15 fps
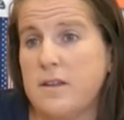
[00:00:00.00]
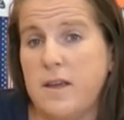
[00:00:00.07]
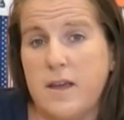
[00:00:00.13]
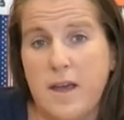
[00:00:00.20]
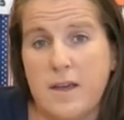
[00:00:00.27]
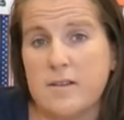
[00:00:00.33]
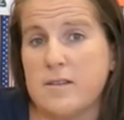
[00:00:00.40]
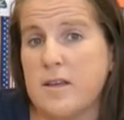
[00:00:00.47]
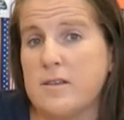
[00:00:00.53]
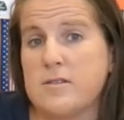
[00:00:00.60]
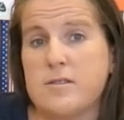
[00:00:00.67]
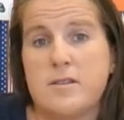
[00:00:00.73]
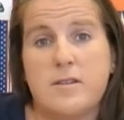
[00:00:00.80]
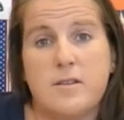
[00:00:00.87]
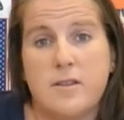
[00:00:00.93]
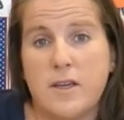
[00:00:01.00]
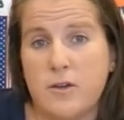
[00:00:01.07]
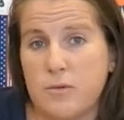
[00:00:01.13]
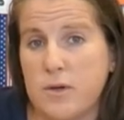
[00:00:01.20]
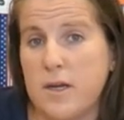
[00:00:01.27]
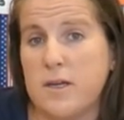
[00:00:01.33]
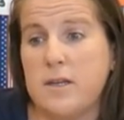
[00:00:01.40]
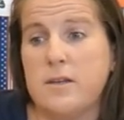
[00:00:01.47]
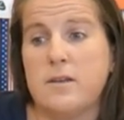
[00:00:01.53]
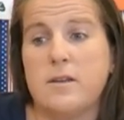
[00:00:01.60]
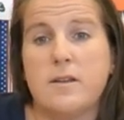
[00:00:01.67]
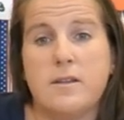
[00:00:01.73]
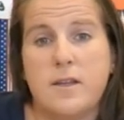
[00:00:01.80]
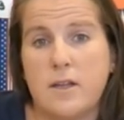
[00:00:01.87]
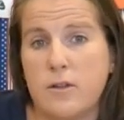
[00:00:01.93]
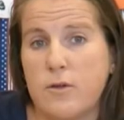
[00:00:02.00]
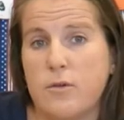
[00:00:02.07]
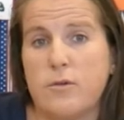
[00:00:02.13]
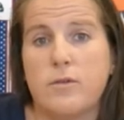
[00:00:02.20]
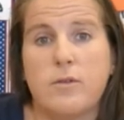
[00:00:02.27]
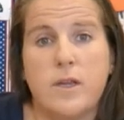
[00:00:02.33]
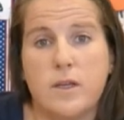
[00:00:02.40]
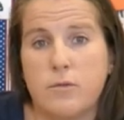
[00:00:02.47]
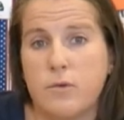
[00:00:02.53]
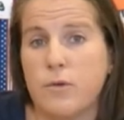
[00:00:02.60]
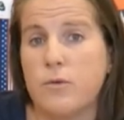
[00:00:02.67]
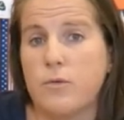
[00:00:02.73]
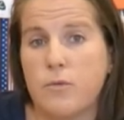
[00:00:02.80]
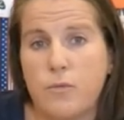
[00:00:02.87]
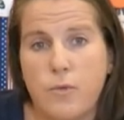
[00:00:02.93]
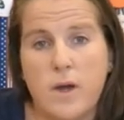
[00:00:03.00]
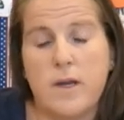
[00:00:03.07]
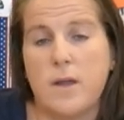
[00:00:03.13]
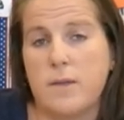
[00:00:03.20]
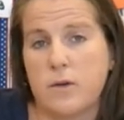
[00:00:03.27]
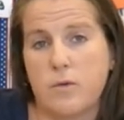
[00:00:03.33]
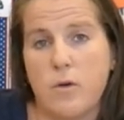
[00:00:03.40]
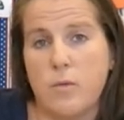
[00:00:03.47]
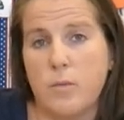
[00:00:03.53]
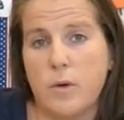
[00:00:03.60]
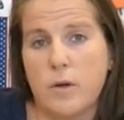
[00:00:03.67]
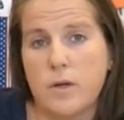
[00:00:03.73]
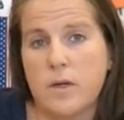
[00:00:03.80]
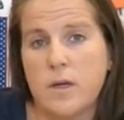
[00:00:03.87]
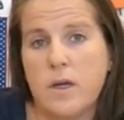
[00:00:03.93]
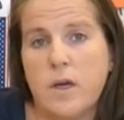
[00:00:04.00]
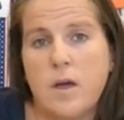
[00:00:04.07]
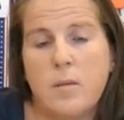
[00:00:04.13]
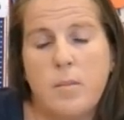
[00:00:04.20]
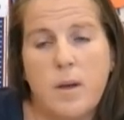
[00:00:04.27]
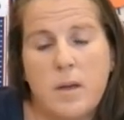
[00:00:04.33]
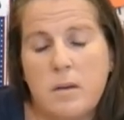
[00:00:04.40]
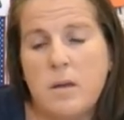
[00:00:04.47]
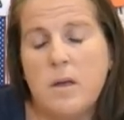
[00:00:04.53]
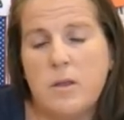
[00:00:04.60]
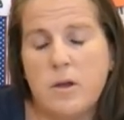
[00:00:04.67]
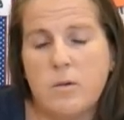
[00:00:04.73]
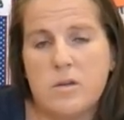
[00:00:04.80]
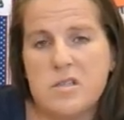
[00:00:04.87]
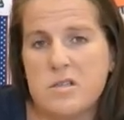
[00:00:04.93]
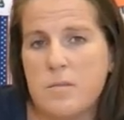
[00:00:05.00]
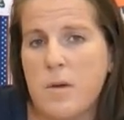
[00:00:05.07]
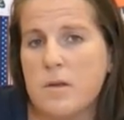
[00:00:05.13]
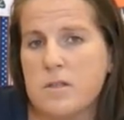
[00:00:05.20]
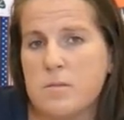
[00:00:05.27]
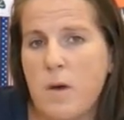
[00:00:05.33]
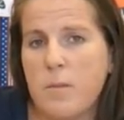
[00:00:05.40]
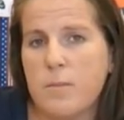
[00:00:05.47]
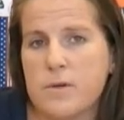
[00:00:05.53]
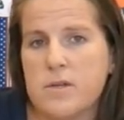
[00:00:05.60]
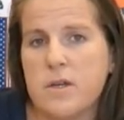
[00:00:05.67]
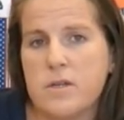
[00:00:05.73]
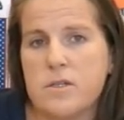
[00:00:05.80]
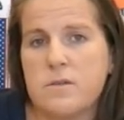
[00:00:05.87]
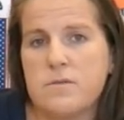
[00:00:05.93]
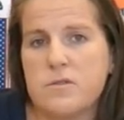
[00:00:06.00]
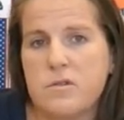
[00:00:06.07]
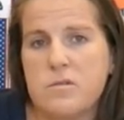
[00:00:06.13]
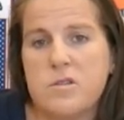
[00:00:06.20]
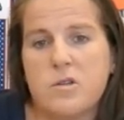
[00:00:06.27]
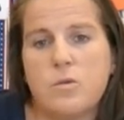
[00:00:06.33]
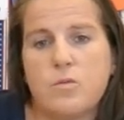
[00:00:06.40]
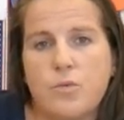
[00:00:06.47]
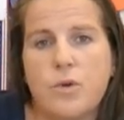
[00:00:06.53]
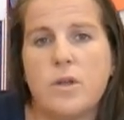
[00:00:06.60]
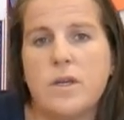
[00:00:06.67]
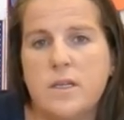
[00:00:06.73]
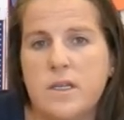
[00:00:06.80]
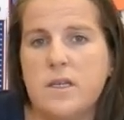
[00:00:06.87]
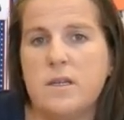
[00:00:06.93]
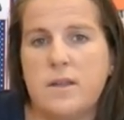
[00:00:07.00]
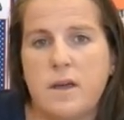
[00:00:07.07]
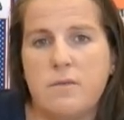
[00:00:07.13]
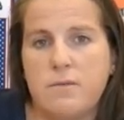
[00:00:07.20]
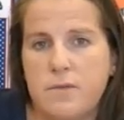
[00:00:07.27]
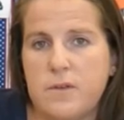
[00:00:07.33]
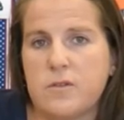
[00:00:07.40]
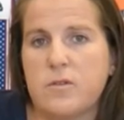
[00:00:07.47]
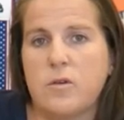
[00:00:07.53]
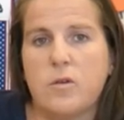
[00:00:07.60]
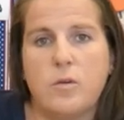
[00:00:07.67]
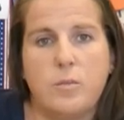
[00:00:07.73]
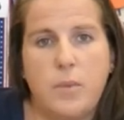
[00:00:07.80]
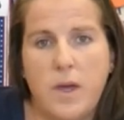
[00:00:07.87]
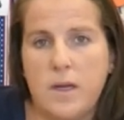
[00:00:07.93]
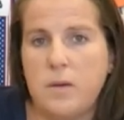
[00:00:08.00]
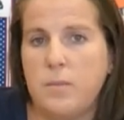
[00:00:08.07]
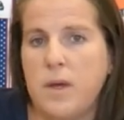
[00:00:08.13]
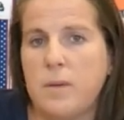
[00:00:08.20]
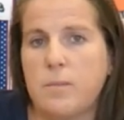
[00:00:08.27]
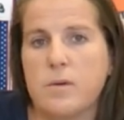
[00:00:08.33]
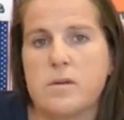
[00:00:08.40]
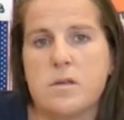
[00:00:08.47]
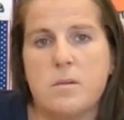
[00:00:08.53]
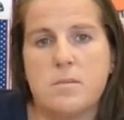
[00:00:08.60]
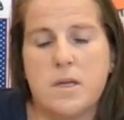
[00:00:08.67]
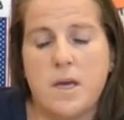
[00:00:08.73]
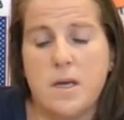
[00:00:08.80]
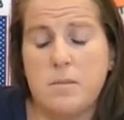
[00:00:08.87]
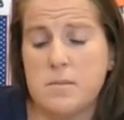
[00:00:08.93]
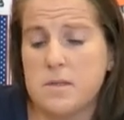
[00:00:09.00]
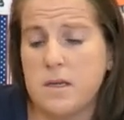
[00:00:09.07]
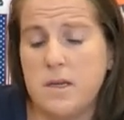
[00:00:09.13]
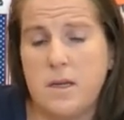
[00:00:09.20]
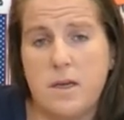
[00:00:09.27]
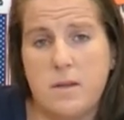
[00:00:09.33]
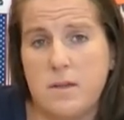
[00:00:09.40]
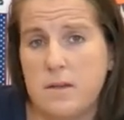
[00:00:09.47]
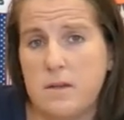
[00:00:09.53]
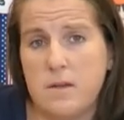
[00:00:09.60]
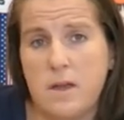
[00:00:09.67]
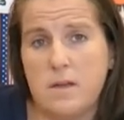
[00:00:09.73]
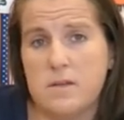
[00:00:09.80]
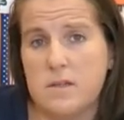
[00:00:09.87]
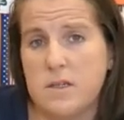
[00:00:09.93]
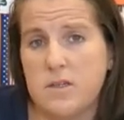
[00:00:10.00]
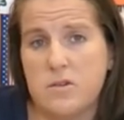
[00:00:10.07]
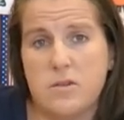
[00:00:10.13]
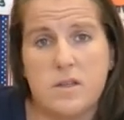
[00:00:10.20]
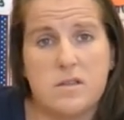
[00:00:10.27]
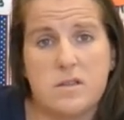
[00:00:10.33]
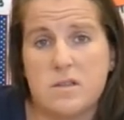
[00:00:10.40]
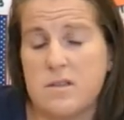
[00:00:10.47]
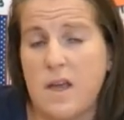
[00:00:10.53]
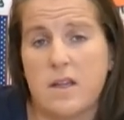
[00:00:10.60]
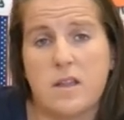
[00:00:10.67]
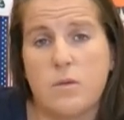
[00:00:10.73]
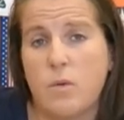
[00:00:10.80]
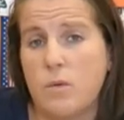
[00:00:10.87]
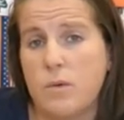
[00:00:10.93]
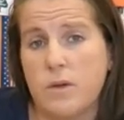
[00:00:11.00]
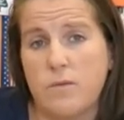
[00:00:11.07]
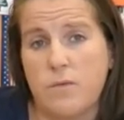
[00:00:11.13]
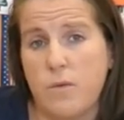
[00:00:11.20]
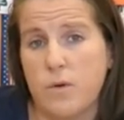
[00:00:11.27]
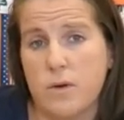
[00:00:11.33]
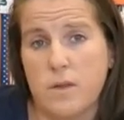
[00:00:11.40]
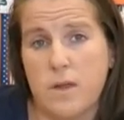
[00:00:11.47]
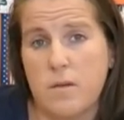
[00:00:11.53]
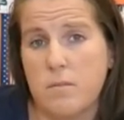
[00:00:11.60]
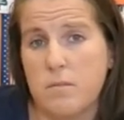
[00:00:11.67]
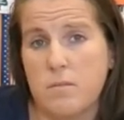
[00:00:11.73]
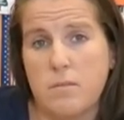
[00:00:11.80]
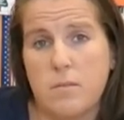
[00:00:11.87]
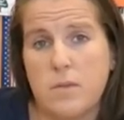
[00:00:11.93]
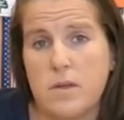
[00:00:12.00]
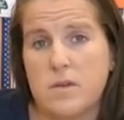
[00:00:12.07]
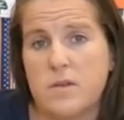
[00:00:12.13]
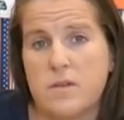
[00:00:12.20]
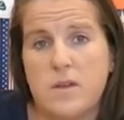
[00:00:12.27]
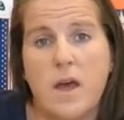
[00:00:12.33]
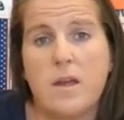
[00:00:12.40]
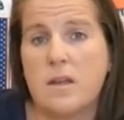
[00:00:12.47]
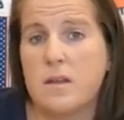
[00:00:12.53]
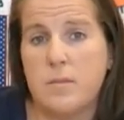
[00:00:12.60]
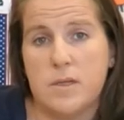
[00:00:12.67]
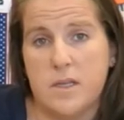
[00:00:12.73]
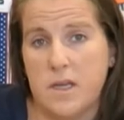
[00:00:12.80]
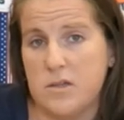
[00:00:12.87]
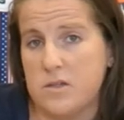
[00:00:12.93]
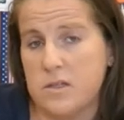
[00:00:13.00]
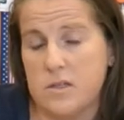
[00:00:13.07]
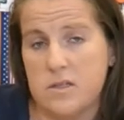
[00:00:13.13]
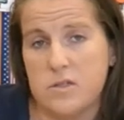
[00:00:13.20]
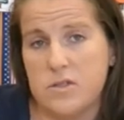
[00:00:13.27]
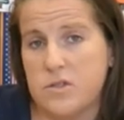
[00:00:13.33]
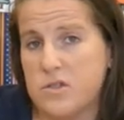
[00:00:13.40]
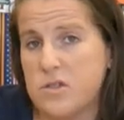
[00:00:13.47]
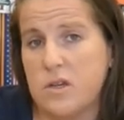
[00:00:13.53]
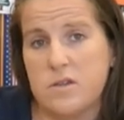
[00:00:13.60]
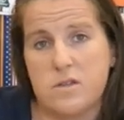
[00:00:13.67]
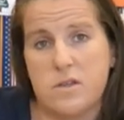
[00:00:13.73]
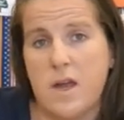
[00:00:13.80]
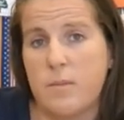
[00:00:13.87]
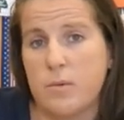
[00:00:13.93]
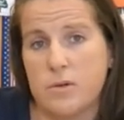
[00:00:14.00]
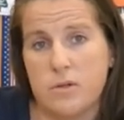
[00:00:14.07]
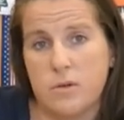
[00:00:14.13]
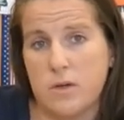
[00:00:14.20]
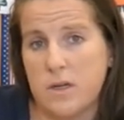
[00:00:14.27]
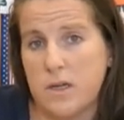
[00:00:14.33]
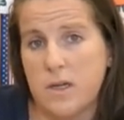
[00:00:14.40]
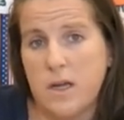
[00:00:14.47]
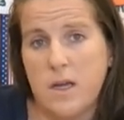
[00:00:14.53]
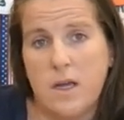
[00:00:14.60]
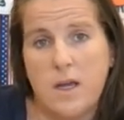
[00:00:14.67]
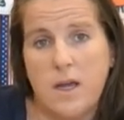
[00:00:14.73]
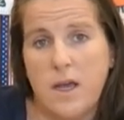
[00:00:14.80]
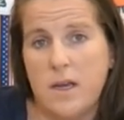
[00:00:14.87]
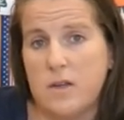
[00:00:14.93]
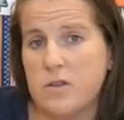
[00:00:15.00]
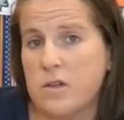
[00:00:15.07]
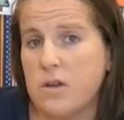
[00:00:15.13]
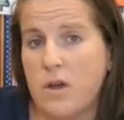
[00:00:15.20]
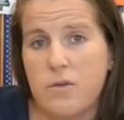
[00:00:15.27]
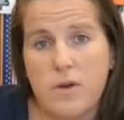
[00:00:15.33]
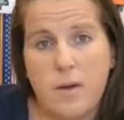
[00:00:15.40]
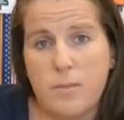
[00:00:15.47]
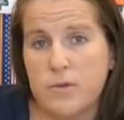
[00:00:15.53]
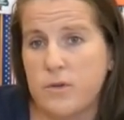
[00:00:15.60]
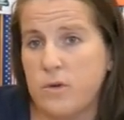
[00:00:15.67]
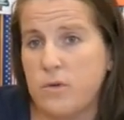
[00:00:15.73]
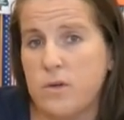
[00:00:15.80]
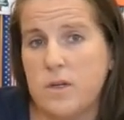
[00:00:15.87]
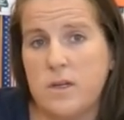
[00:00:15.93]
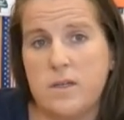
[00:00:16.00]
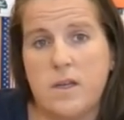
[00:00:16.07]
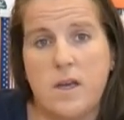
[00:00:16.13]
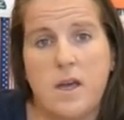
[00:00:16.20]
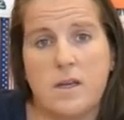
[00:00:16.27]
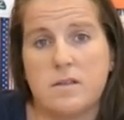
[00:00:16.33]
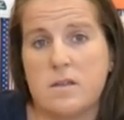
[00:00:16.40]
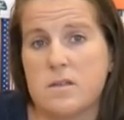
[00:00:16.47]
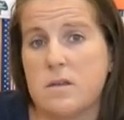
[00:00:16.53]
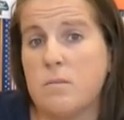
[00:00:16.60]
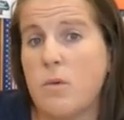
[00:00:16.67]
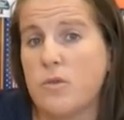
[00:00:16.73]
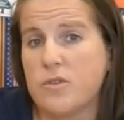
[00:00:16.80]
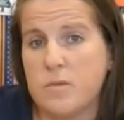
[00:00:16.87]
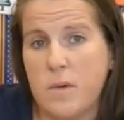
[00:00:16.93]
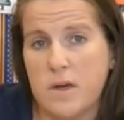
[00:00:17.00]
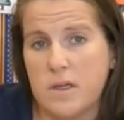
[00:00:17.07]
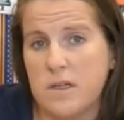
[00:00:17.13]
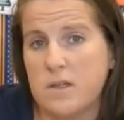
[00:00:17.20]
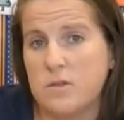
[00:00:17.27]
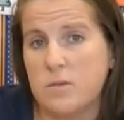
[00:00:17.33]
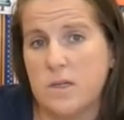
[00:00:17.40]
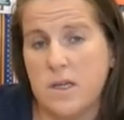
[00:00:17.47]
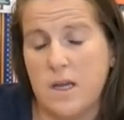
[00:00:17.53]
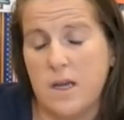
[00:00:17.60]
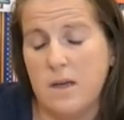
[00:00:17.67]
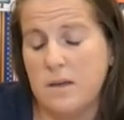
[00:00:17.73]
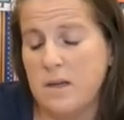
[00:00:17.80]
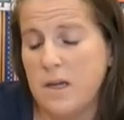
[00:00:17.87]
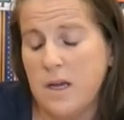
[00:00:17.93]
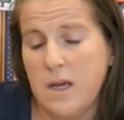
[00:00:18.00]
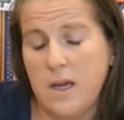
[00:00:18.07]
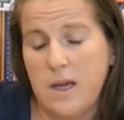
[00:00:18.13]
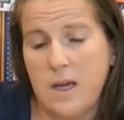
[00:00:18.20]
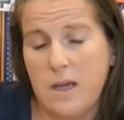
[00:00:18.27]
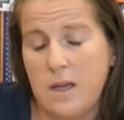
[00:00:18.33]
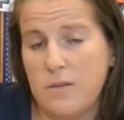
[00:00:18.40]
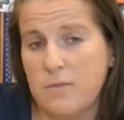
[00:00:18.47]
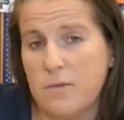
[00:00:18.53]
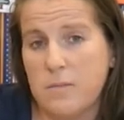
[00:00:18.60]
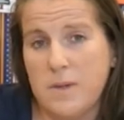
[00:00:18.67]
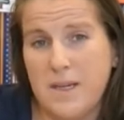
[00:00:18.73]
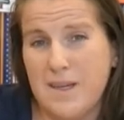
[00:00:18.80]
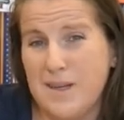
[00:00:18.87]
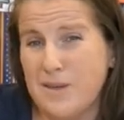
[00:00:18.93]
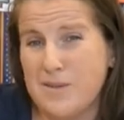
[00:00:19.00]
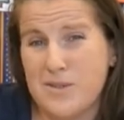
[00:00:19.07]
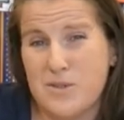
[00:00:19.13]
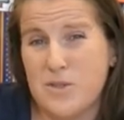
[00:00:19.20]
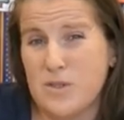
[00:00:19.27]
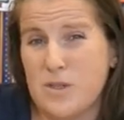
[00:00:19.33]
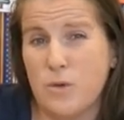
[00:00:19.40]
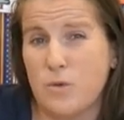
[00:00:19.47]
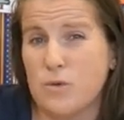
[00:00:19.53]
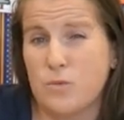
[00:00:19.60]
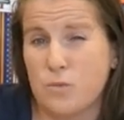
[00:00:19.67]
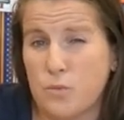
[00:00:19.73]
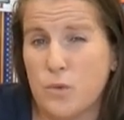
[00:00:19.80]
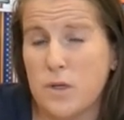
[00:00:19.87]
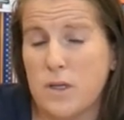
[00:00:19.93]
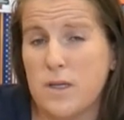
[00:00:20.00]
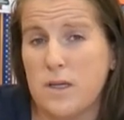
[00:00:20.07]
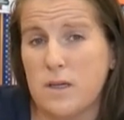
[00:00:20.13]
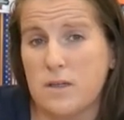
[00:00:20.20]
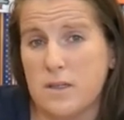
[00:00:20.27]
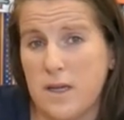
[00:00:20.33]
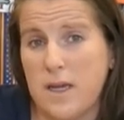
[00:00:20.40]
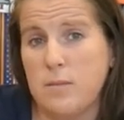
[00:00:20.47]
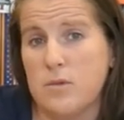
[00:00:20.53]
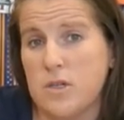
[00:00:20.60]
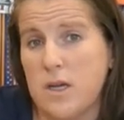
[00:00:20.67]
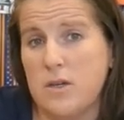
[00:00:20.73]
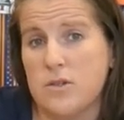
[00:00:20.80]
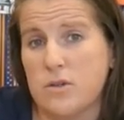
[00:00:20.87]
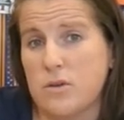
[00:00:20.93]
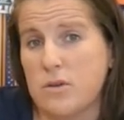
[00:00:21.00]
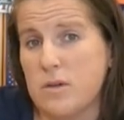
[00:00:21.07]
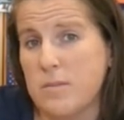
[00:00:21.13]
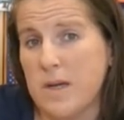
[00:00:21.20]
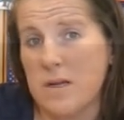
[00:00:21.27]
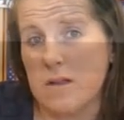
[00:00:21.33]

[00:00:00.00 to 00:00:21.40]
They accessed, they created, they learned, they grew right on the Chromebook. But there was some small percentage of students who really needed that physical pen and paper sometimes, and as a teacher, that's exactly what we afforded them. This is not a limitation, this is just an opportunity. And it's another opportunity to access the most amount of kids we can. And for me, it's just, it was really a game changer in my